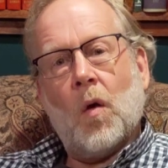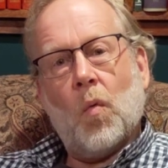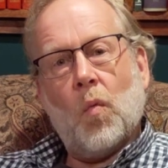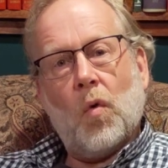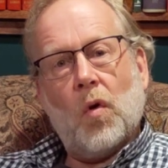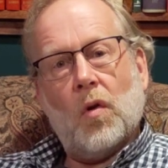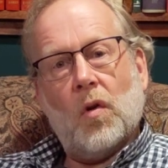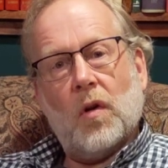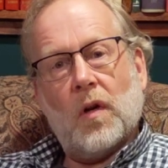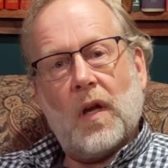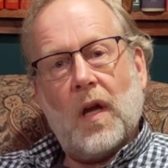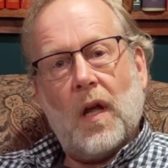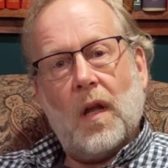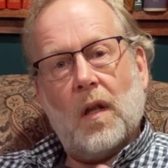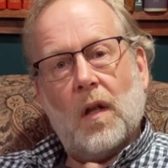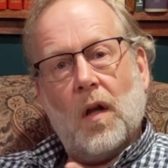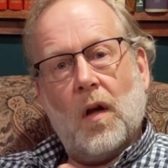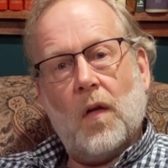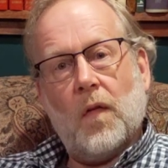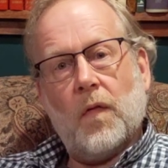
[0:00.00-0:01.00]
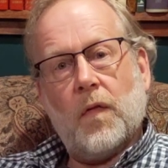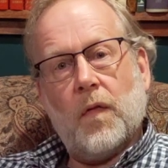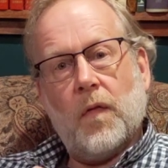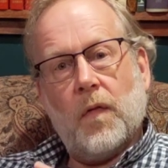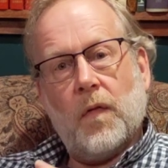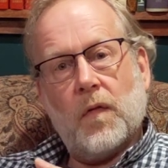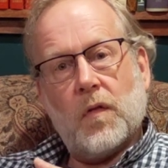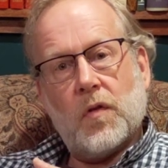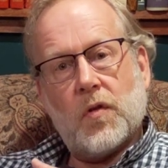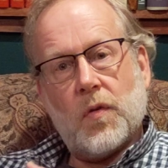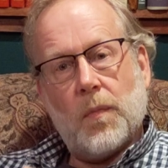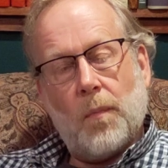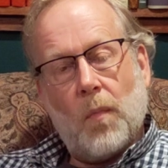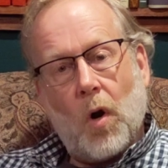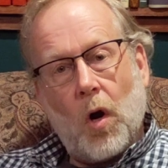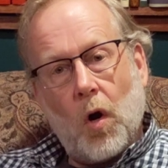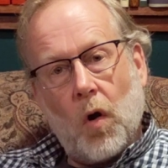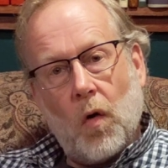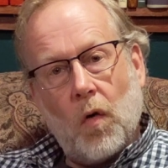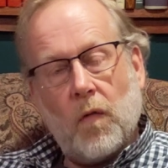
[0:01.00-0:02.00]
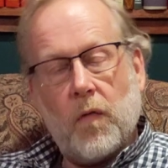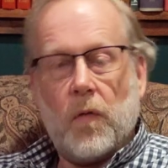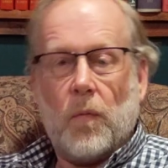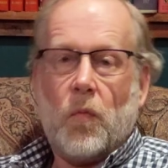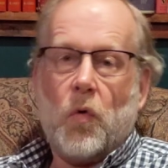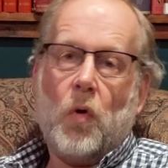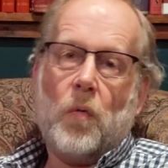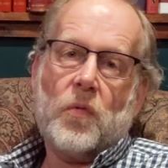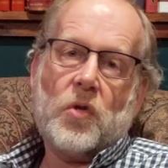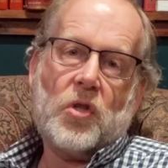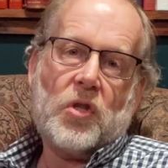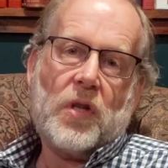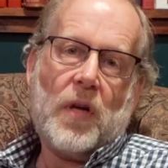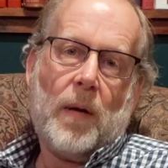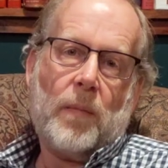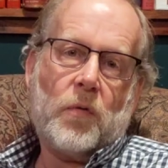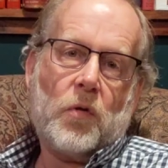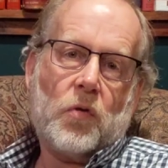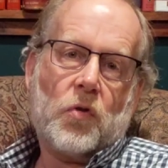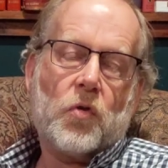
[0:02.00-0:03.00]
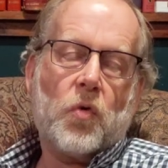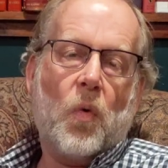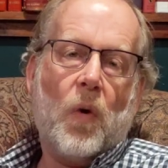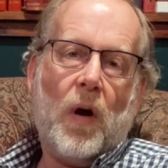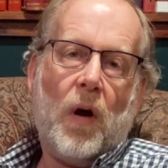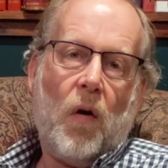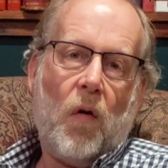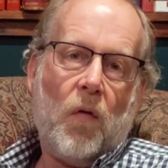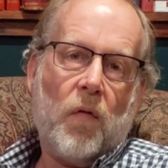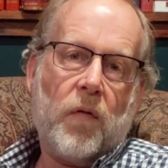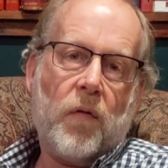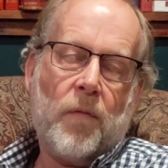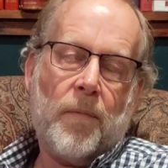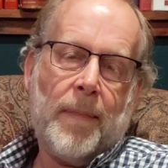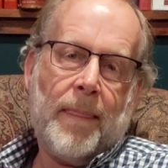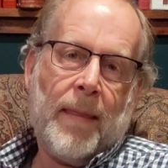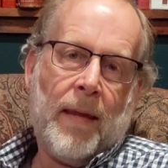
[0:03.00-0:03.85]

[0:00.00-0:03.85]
We'll look at love tomorrow from Romans chapter 12.